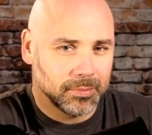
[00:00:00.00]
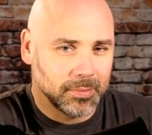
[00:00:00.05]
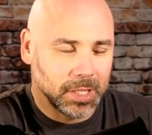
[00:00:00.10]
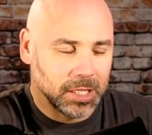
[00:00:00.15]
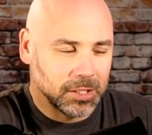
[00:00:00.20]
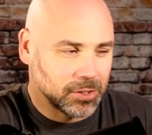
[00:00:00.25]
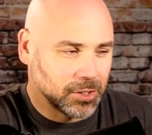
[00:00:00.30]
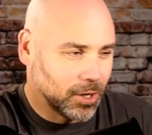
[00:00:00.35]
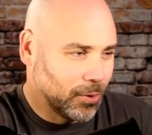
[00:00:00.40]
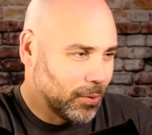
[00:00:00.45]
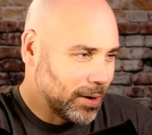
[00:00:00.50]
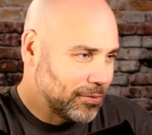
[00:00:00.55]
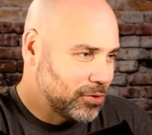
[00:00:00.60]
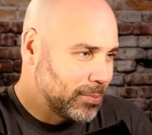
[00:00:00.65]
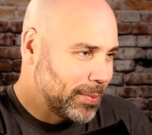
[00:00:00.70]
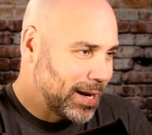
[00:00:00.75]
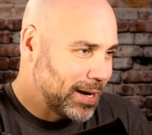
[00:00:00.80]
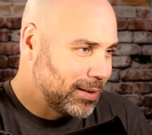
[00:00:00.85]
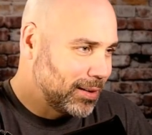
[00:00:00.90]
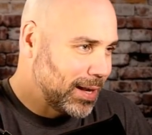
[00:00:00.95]
So
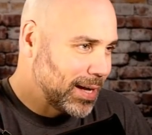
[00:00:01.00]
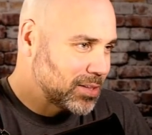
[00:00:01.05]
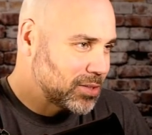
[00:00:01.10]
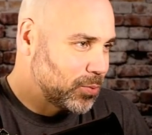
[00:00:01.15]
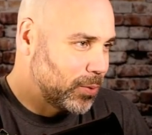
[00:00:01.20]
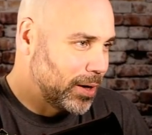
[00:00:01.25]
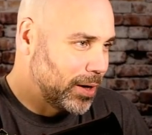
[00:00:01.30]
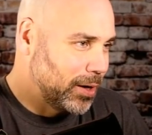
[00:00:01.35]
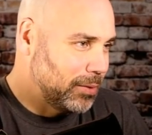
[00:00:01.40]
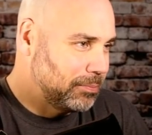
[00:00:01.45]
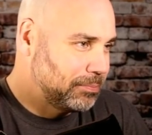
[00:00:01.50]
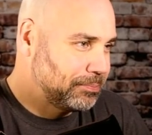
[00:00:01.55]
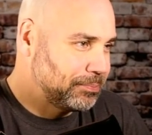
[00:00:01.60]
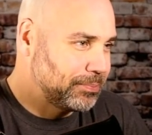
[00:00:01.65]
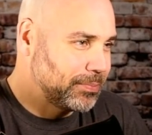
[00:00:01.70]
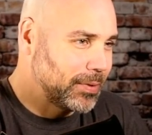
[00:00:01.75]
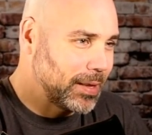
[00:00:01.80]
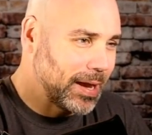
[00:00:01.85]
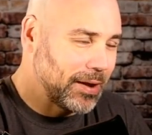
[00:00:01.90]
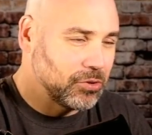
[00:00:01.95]
everybody likes winning.
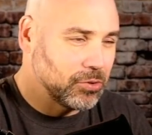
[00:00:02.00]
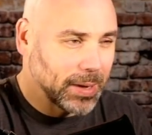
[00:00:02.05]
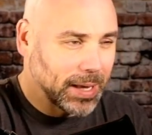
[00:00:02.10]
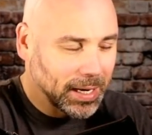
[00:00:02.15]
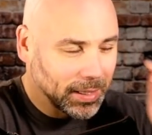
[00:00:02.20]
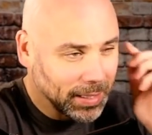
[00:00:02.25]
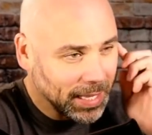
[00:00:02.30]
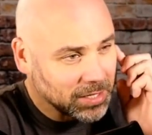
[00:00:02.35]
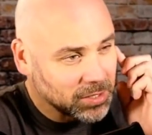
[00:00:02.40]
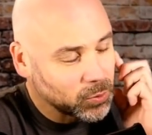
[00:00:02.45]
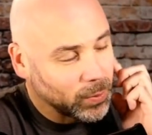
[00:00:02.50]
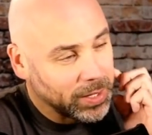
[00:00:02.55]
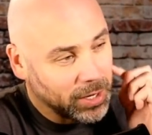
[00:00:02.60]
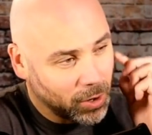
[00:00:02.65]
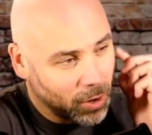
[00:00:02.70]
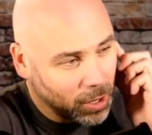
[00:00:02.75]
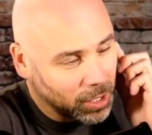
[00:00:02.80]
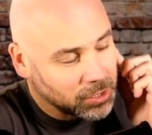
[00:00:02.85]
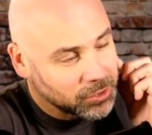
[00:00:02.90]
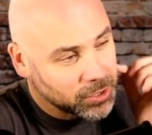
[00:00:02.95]
Everybody likes winning.
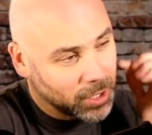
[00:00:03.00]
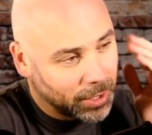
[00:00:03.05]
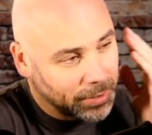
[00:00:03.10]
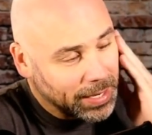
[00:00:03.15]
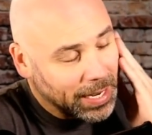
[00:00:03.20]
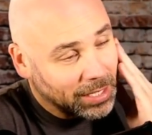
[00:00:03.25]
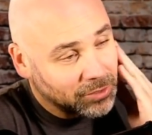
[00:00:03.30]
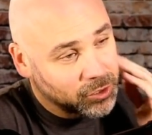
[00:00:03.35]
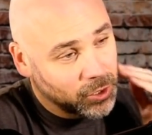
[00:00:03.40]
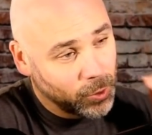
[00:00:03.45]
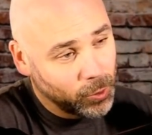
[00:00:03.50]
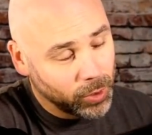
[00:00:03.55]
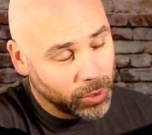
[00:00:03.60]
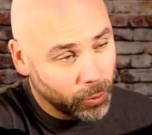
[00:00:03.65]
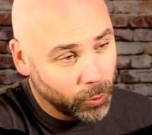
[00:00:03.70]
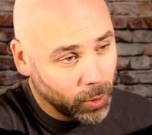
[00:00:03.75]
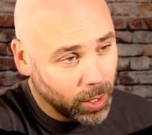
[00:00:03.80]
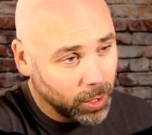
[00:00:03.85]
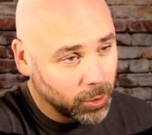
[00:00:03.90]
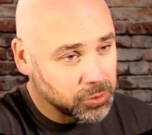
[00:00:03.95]
Arkansas now 2 in a
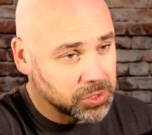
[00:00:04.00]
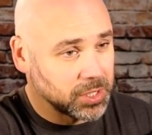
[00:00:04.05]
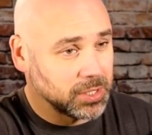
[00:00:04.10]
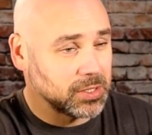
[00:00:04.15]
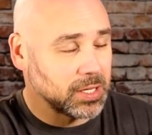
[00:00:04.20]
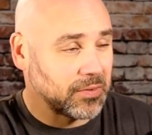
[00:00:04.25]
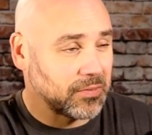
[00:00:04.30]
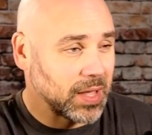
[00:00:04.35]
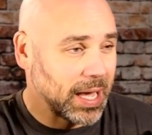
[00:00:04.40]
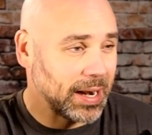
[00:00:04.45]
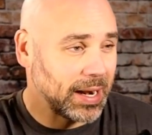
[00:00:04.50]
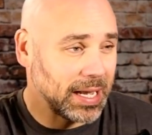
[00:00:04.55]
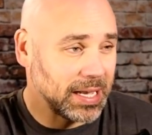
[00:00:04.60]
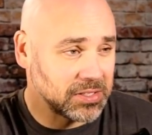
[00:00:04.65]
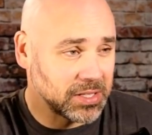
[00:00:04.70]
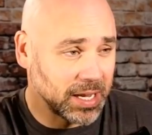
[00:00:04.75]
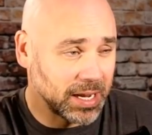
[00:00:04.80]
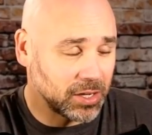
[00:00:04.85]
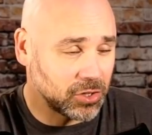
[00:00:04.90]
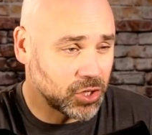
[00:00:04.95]
row since they've got
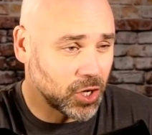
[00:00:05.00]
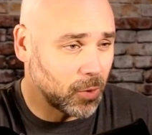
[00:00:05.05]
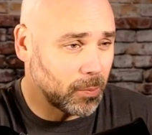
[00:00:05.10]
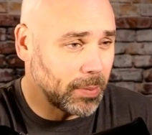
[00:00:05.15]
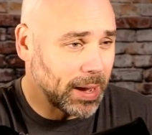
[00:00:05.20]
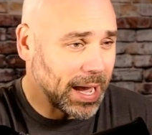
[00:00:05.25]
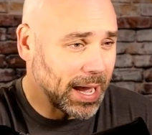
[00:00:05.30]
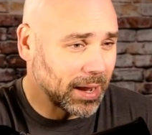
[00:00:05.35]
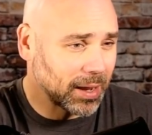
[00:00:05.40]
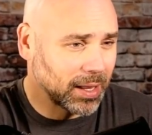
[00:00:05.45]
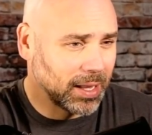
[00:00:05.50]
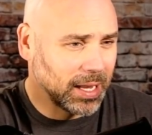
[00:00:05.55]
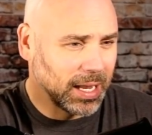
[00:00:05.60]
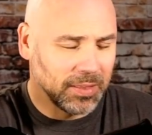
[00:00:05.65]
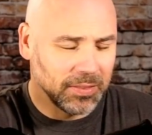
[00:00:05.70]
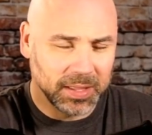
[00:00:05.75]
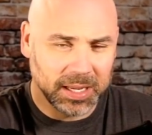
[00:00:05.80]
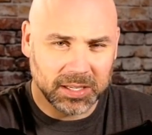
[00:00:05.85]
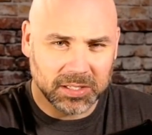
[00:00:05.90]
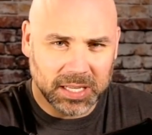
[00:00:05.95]
Isaiah Joe back. I
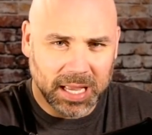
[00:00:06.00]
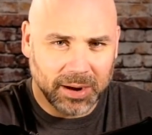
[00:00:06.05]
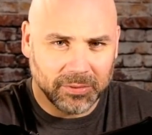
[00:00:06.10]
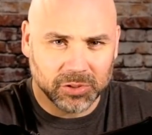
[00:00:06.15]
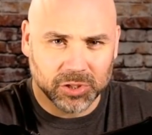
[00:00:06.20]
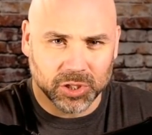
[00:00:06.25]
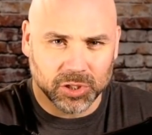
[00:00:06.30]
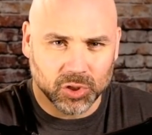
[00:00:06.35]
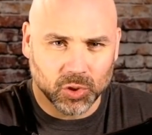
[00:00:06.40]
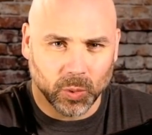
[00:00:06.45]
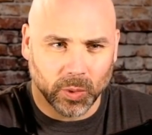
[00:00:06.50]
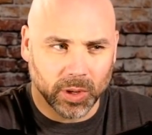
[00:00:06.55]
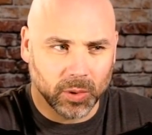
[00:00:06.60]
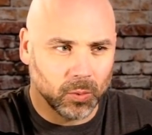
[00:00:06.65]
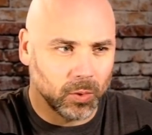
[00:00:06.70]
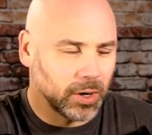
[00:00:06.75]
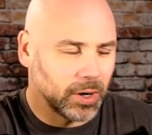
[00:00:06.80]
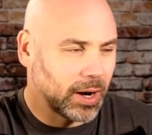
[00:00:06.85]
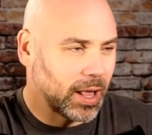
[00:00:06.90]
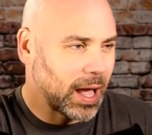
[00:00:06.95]
think he's averaging
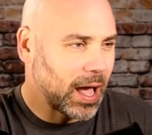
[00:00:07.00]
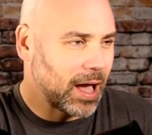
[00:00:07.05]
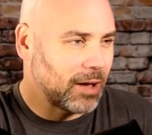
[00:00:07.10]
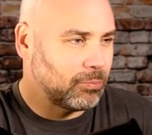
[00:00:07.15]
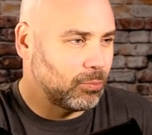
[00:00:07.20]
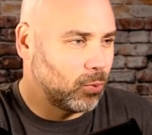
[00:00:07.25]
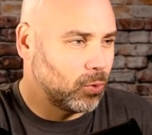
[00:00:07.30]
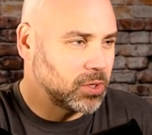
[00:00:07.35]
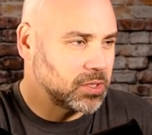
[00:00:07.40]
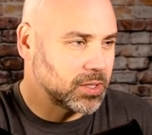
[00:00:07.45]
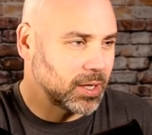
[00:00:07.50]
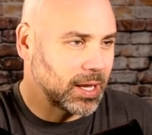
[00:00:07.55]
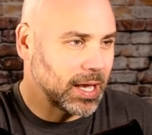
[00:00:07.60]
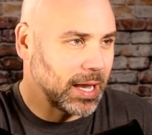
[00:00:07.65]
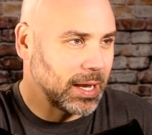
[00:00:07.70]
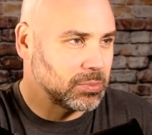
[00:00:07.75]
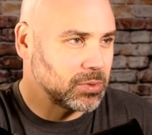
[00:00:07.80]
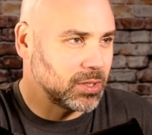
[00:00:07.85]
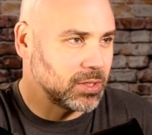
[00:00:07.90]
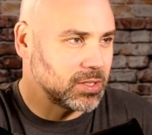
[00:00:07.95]
21.5 points a
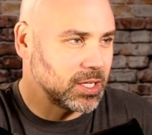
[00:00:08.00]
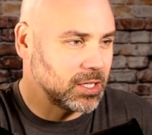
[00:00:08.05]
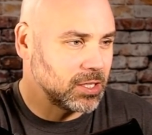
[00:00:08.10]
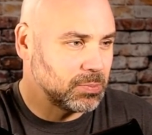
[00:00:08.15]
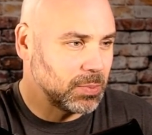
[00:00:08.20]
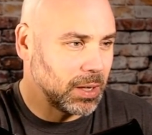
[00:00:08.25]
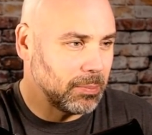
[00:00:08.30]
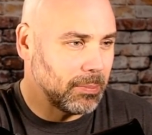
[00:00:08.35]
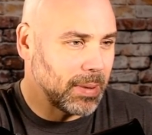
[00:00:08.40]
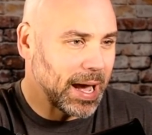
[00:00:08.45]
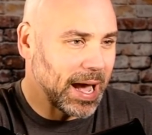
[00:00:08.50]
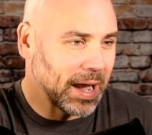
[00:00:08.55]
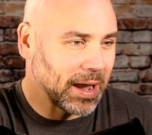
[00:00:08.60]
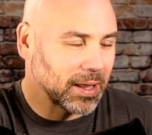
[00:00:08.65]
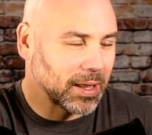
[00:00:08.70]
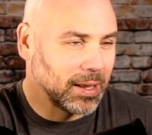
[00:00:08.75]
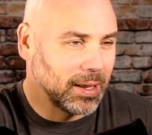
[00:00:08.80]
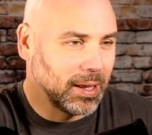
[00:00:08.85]
game since he's been back.